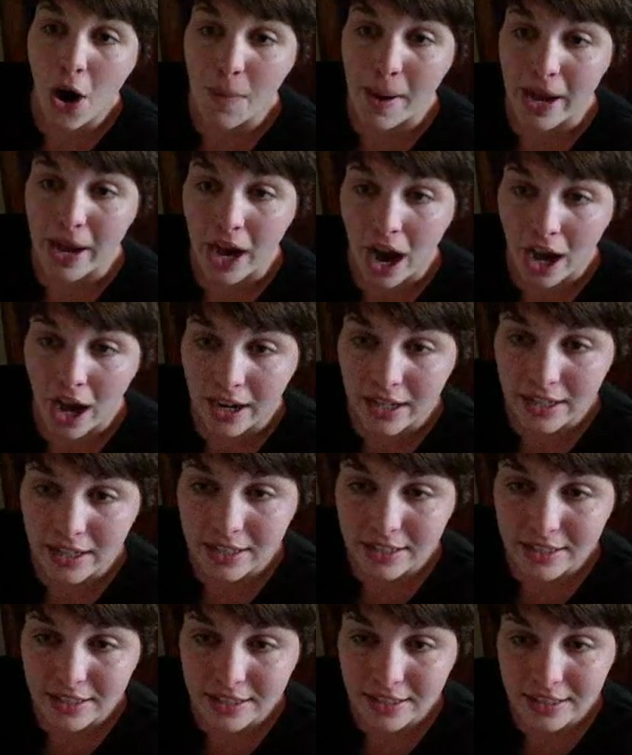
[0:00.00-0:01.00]
oh my God.
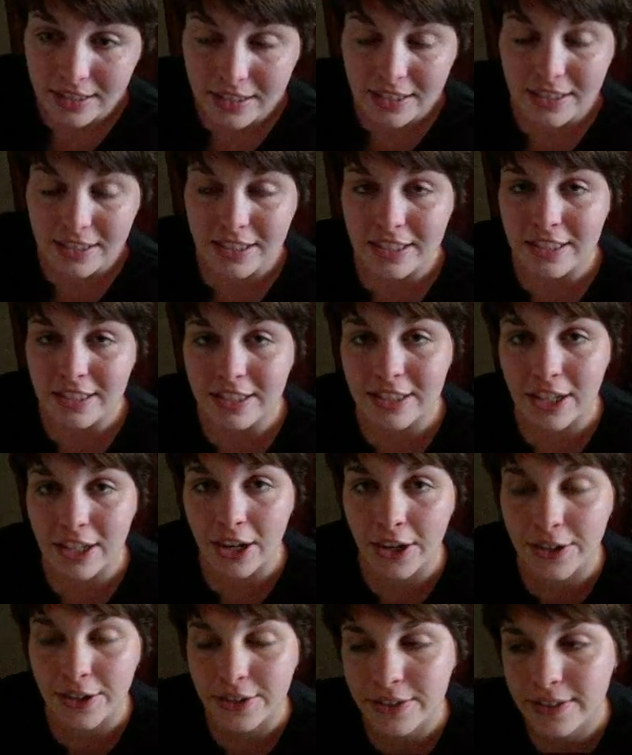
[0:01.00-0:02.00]

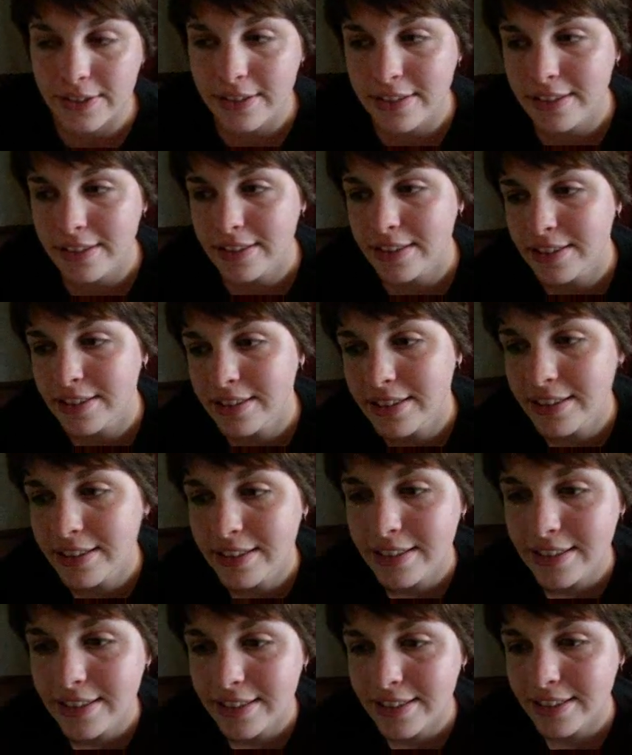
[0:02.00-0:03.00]
So,
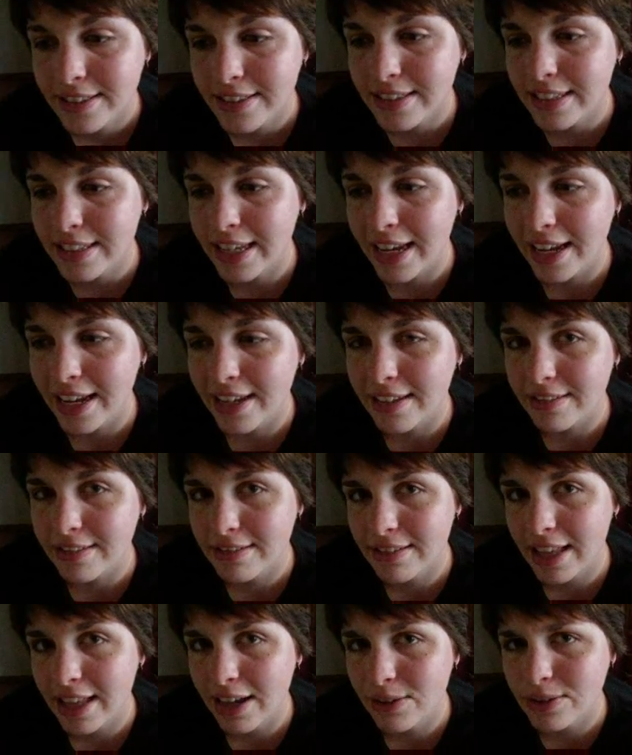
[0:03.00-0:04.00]

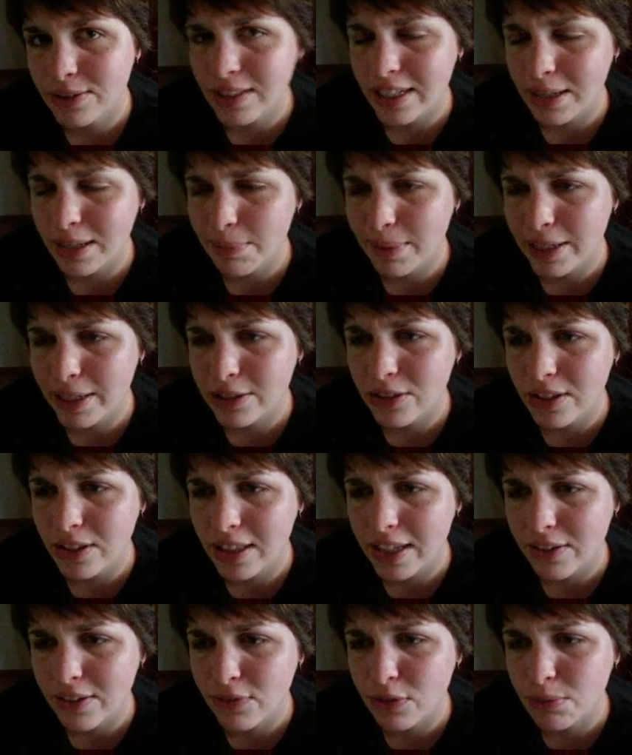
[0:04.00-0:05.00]
yeah, that was like a
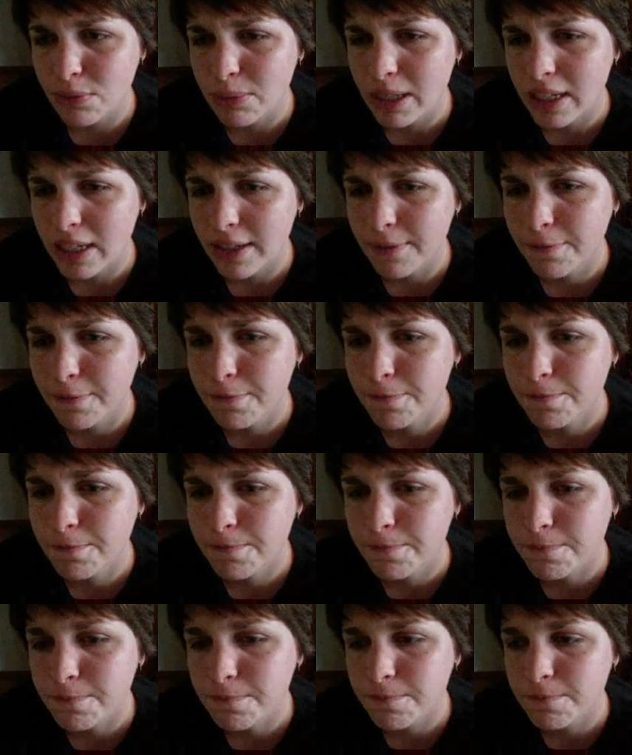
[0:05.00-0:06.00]
major thing for me.
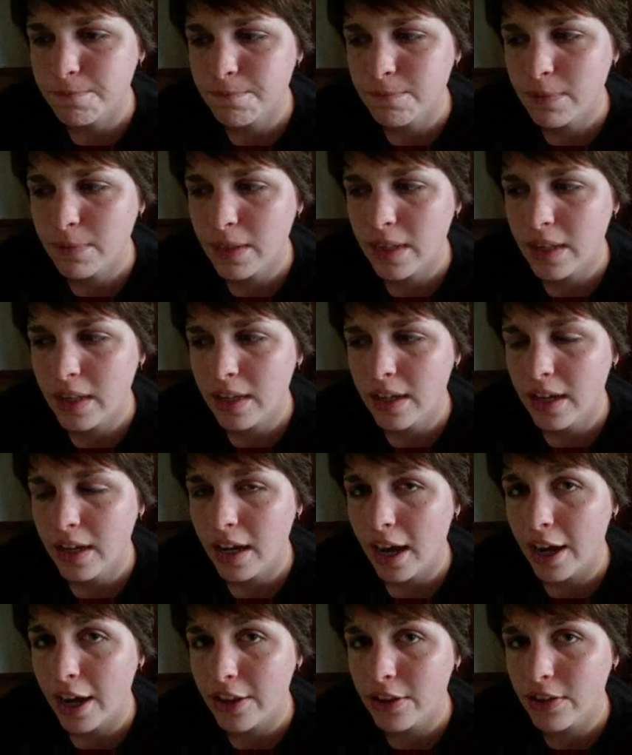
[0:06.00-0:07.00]

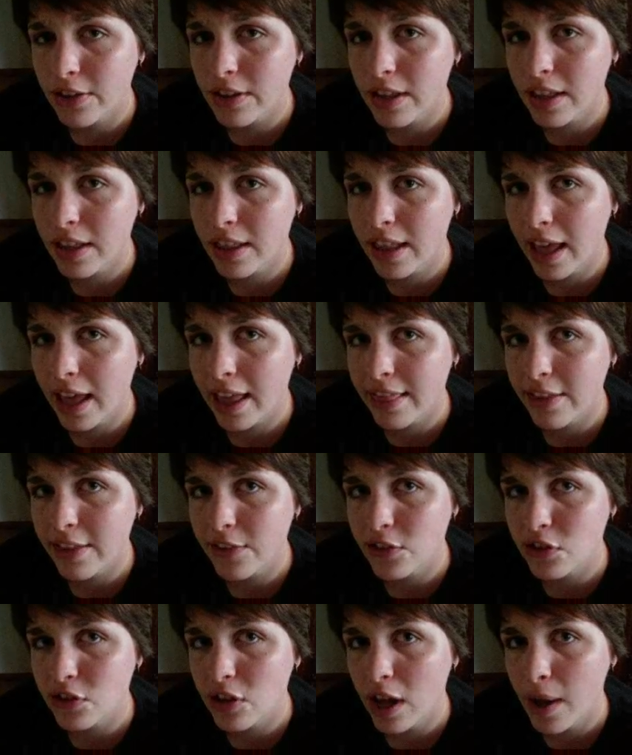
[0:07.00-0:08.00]
Other than that,
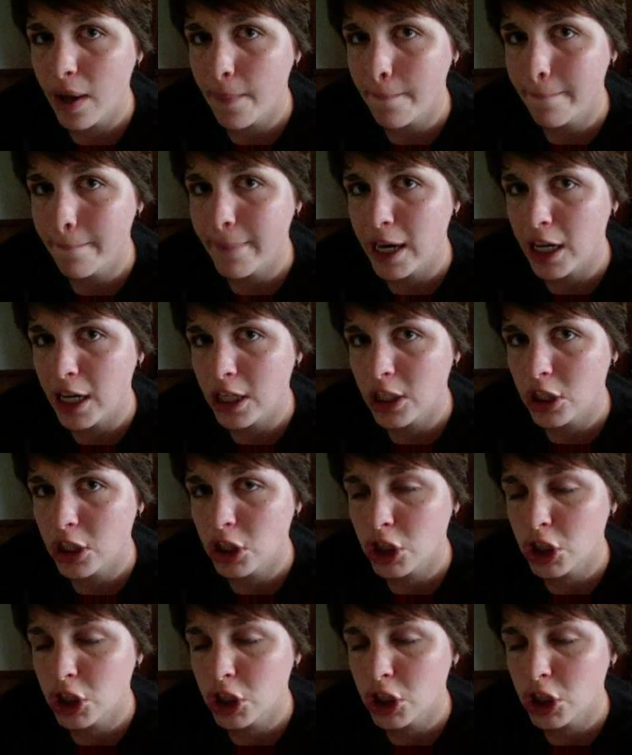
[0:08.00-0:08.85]
there's not much,